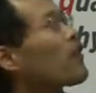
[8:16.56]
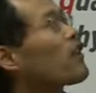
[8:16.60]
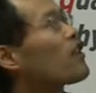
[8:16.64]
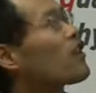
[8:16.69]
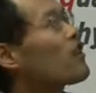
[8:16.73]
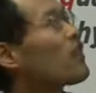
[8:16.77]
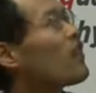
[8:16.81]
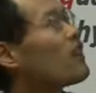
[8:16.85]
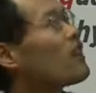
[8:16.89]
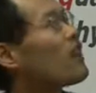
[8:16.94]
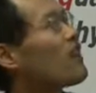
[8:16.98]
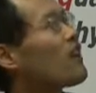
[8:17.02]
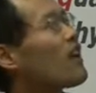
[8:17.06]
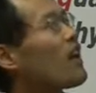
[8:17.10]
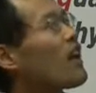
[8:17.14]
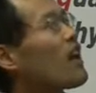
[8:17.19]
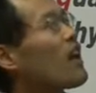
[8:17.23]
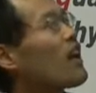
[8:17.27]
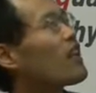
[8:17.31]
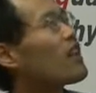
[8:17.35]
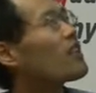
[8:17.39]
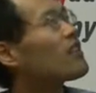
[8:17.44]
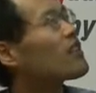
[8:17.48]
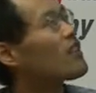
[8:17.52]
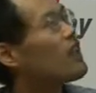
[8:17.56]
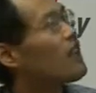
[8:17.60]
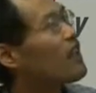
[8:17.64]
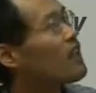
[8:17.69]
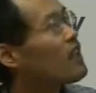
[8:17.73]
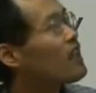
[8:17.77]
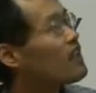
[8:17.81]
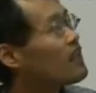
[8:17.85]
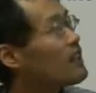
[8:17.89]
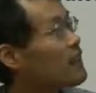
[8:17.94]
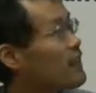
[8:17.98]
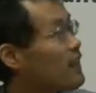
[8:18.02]
So
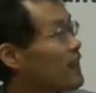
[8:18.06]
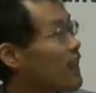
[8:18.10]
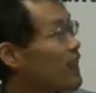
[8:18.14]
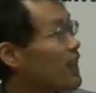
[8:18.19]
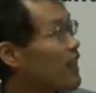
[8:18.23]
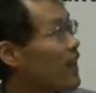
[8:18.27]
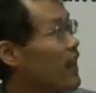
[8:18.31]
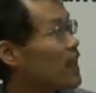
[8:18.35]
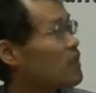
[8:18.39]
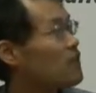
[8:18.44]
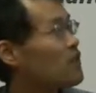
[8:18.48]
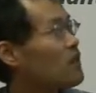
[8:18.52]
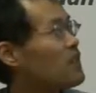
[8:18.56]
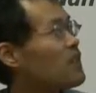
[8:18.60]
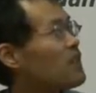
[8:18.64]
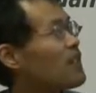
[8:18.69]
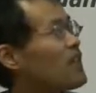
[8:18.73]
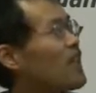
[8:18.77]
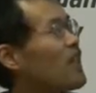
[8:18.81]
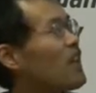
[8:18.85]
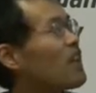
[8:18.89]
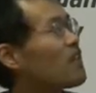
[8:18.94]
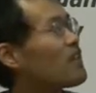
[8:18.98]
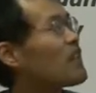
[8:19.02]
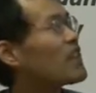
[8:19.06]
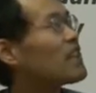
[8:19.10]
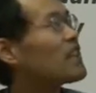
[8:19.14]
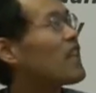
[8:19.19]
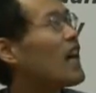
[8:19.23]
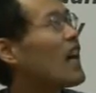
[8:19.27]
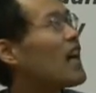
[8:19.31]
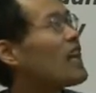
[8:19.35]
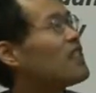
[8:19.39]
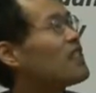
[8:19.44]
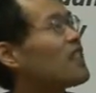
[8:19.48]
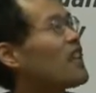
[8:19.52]
as
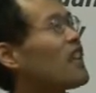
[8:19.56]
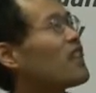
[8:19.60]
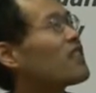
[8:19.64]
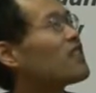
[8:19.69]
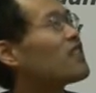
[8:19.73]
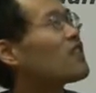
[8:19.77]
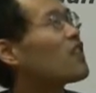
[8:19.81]
I said,